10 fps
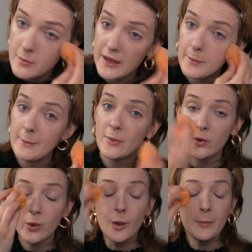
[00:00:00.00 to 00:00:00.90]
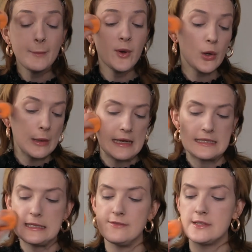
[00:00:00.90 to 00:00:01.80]
a bit more
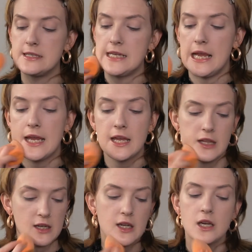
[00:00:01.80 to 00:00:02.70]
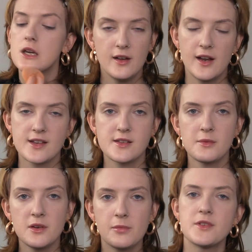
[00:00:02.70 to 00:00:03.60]
creative today, I think. Next I'm going to
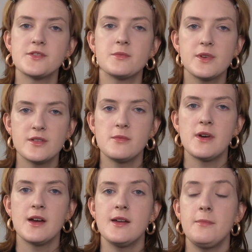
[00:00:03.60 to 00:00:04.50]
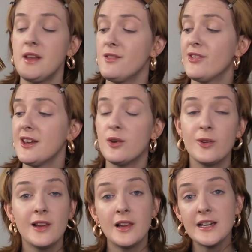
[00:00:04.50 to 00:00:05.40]
bronze up using my Benefit Hoola
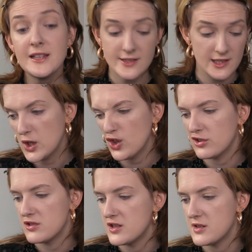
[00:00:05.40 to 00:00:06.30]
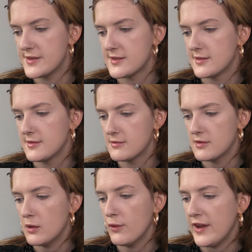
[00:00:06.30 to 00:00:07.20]
Lite. Gorgeous.
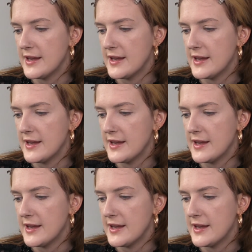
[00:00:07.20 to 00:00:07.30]
Love it.